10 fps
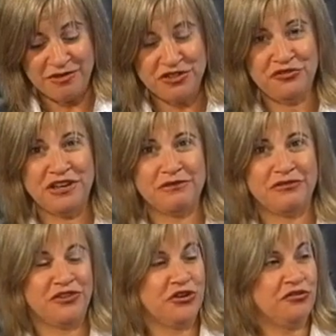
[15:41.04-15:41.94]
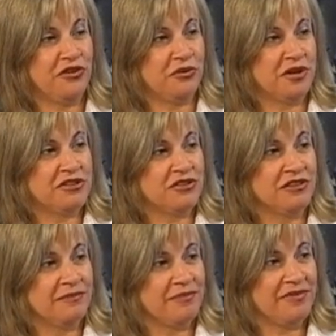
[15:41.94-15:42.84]
is the Freedom for You fundraiser.
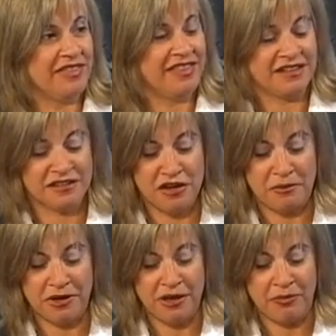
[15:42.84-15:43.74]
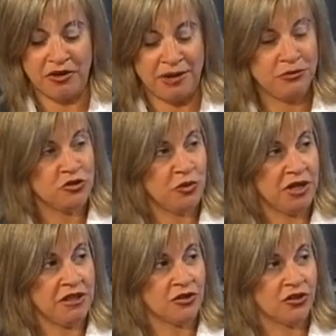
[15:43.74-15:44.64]
Mm -hmm. That's coming up on April
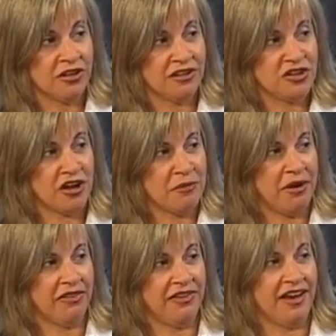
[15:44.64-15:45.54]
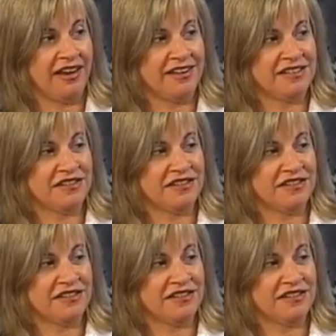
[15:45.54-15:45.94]
23rd. Talk about that. It's